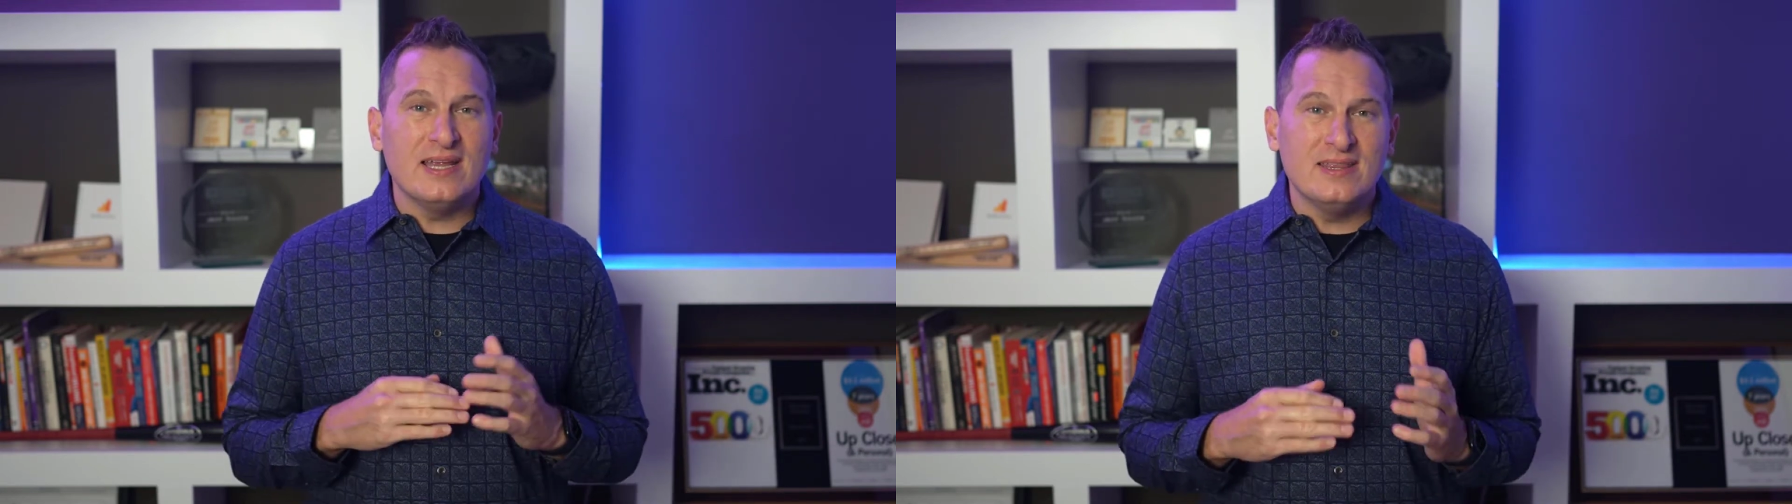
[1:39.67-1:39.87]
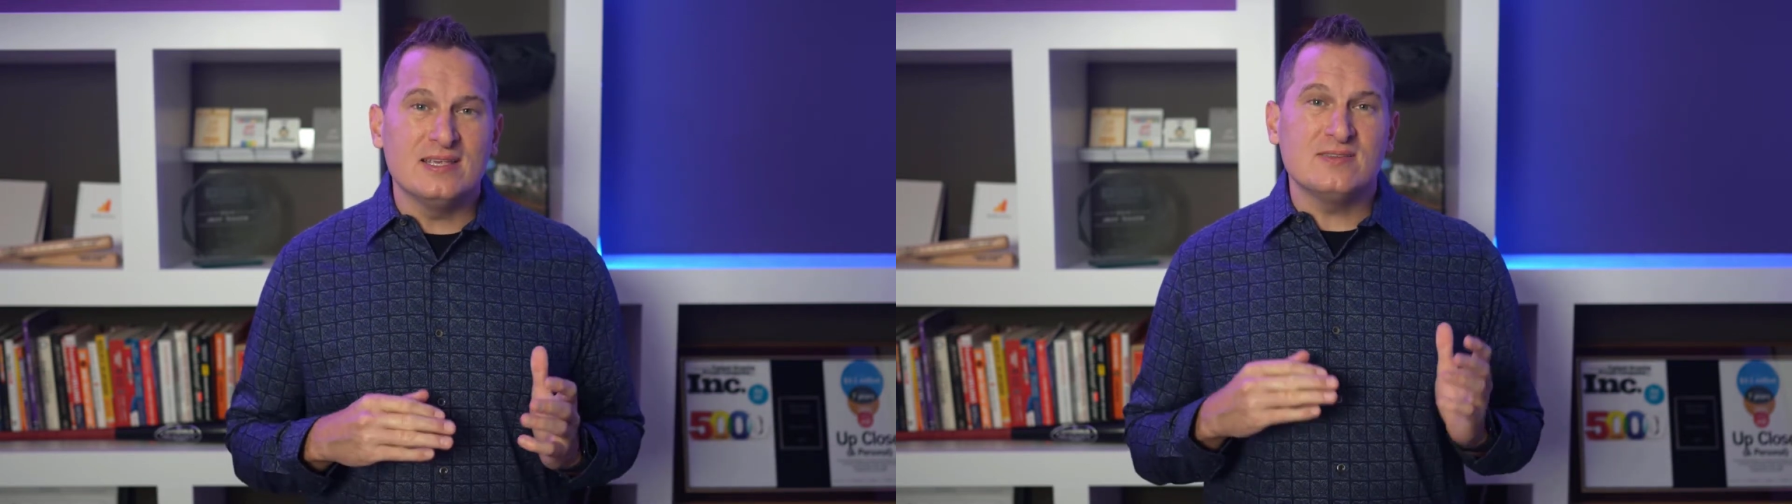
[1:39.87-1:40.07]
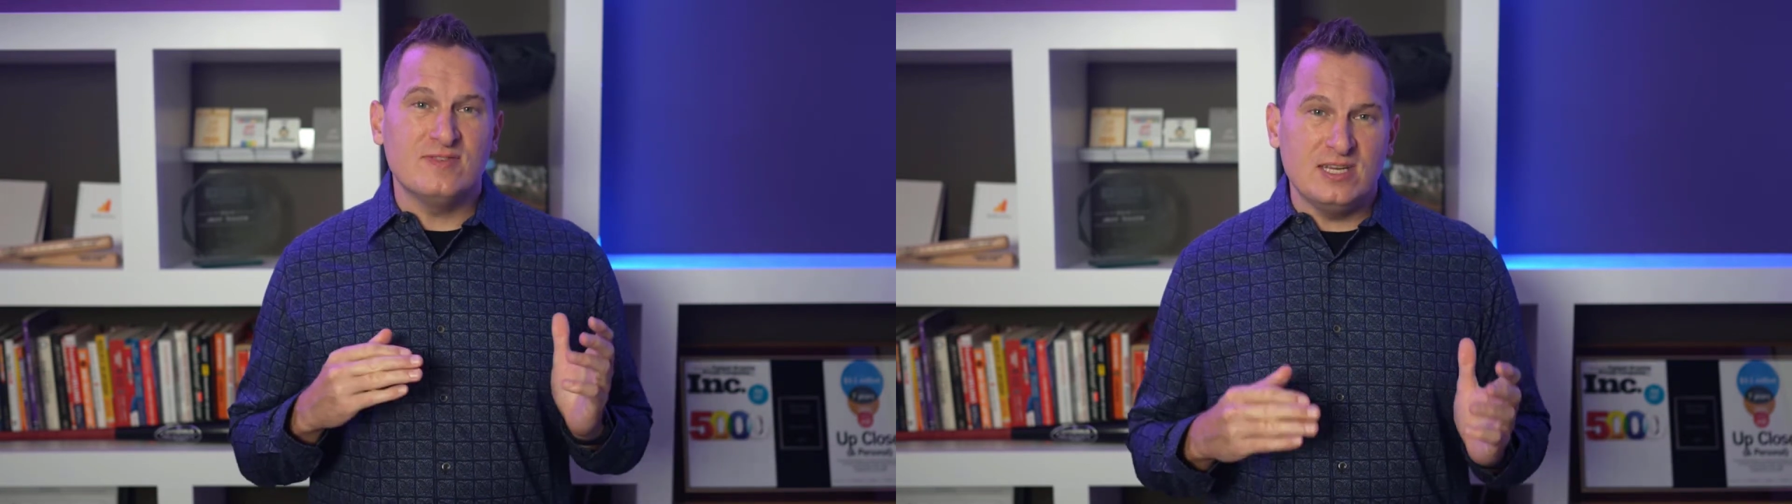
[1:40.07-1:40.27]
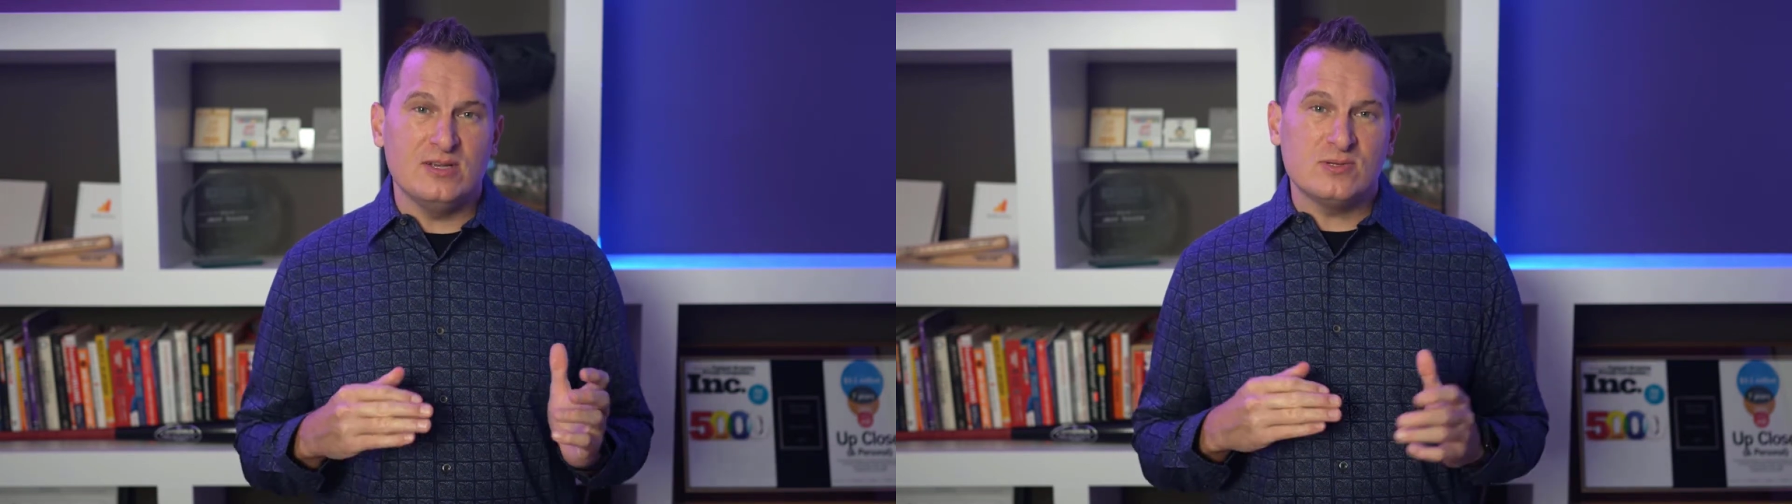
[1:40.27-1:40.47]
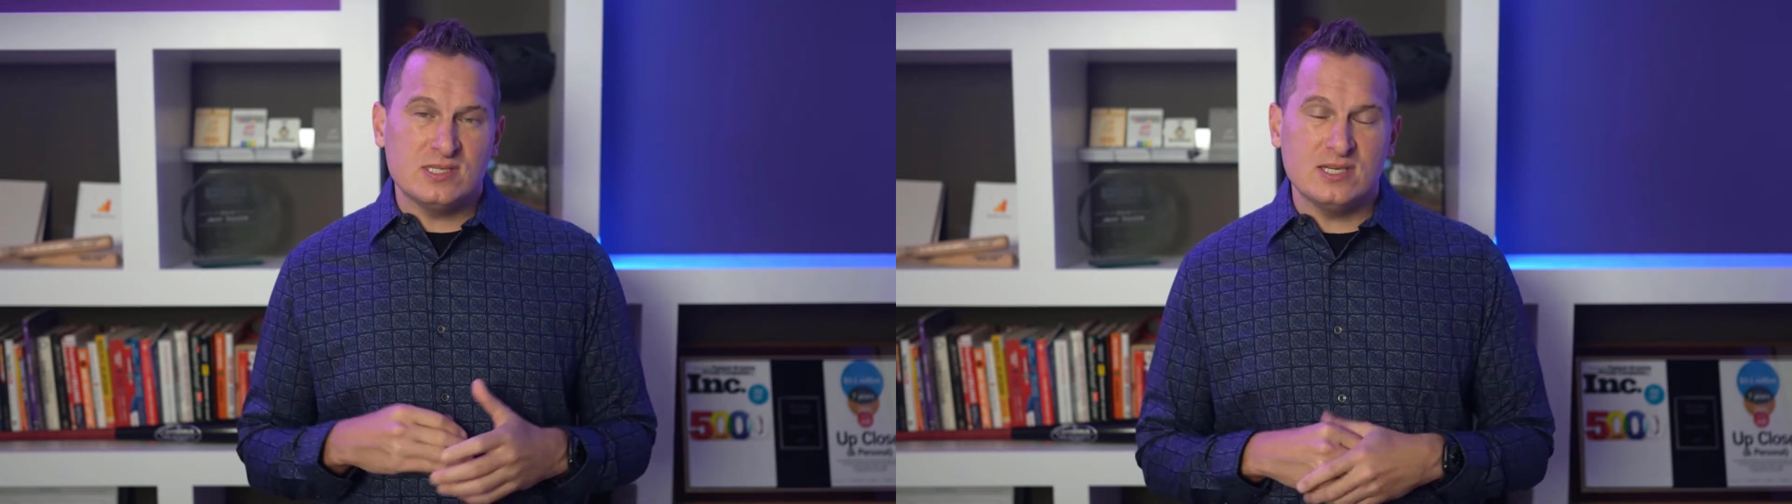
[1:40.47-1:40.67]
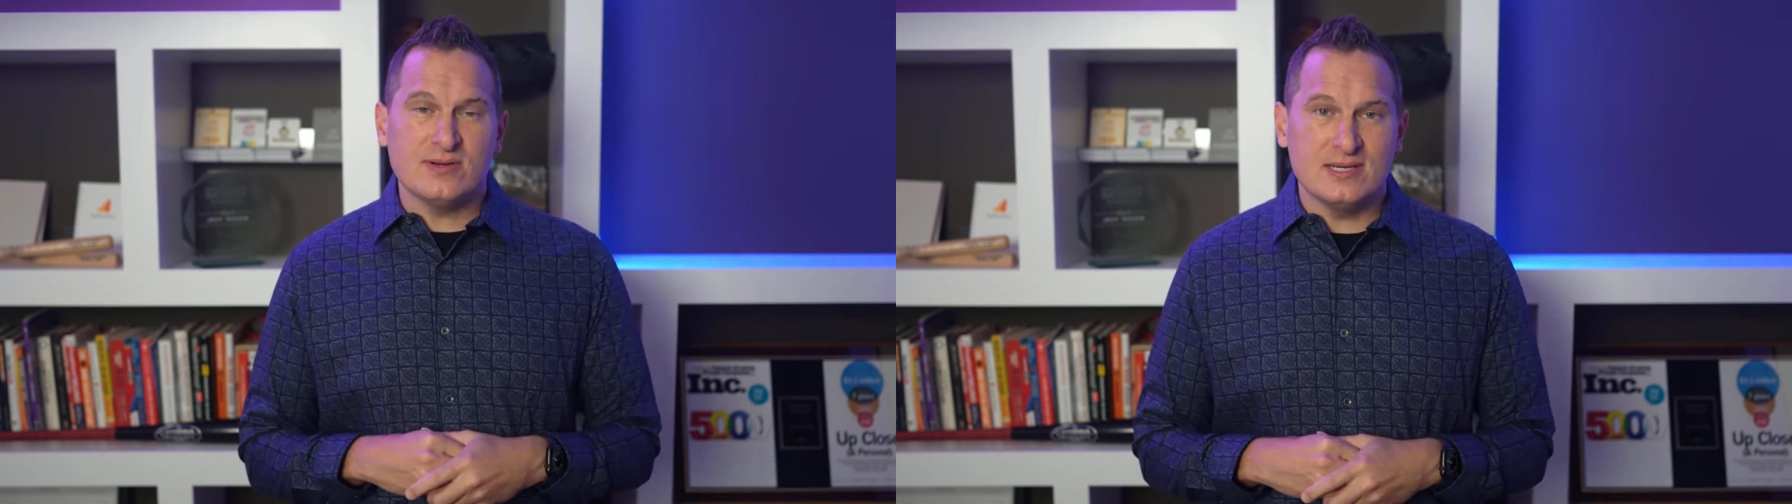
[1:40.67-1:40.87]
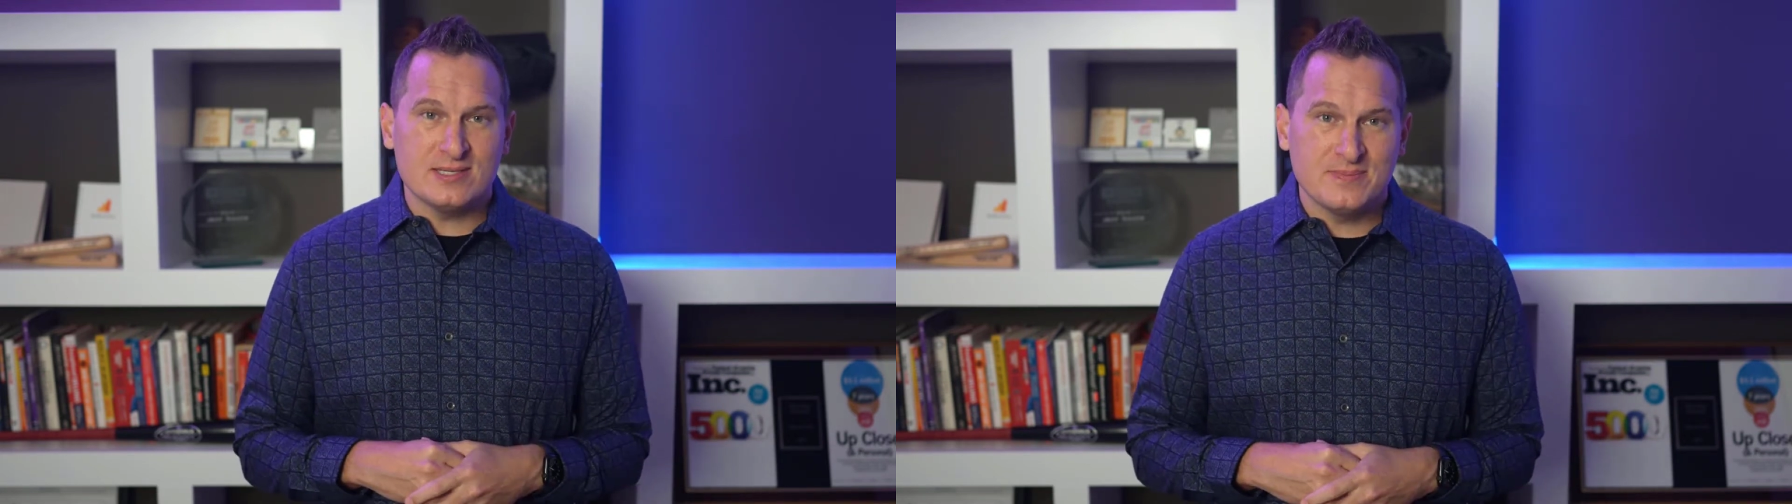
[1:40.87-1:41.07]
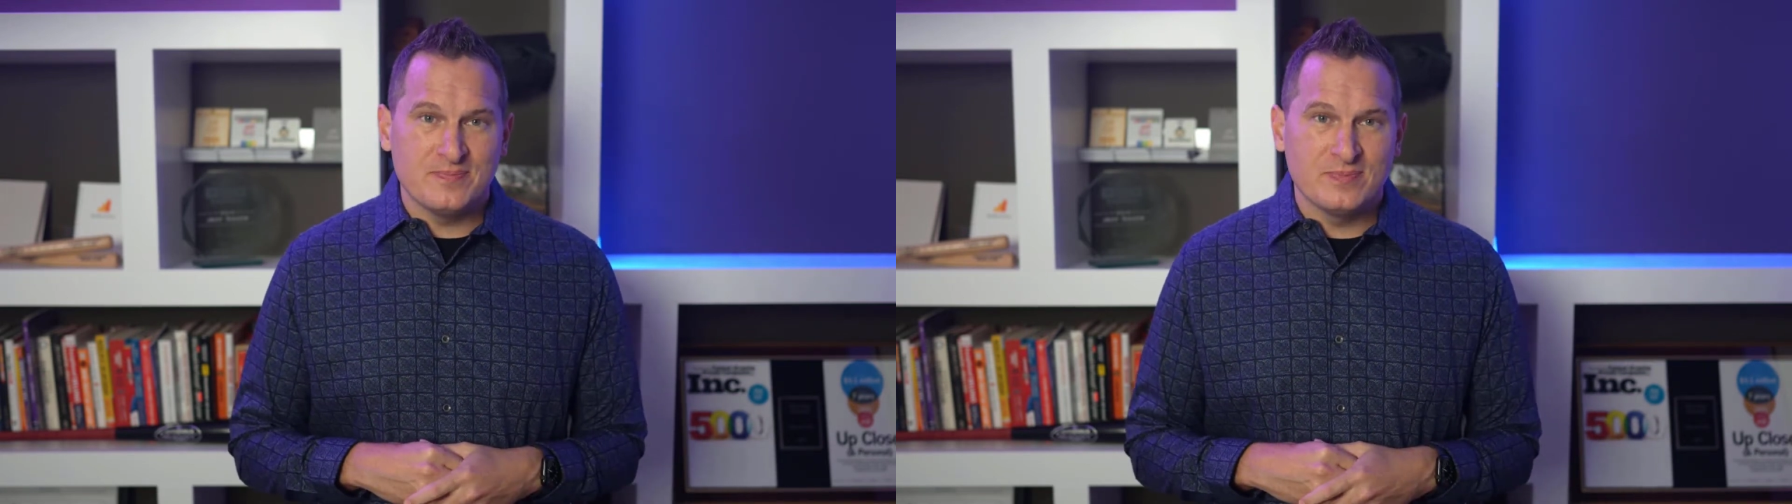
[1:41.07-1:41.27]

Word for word: in this video series.